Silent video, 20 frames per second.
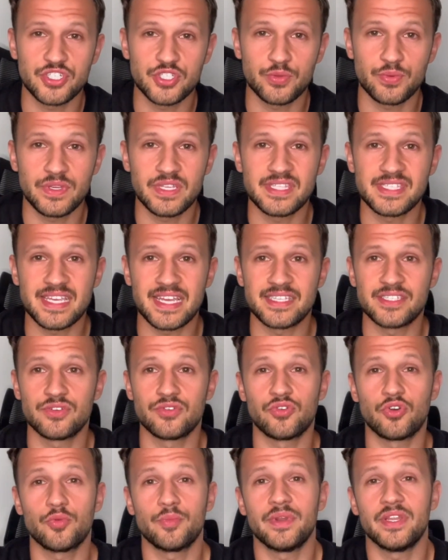sweets as you
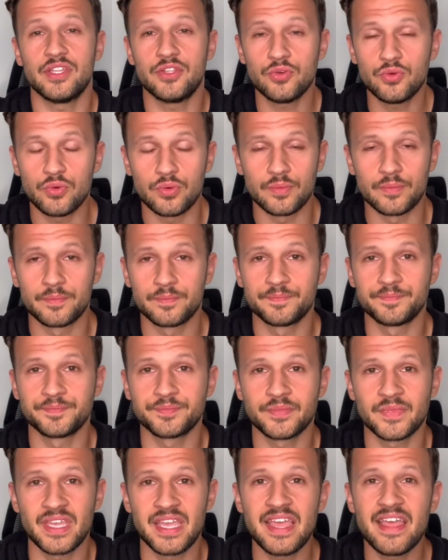normally do.
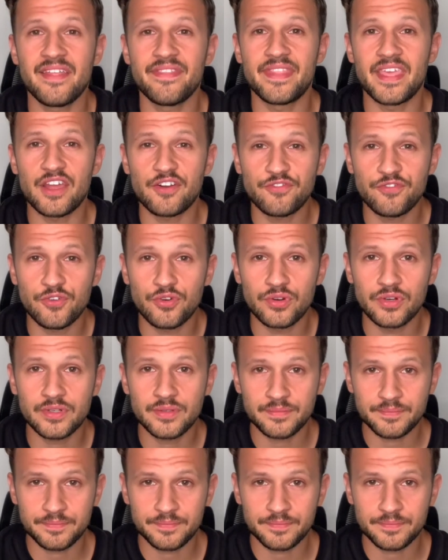Therefore,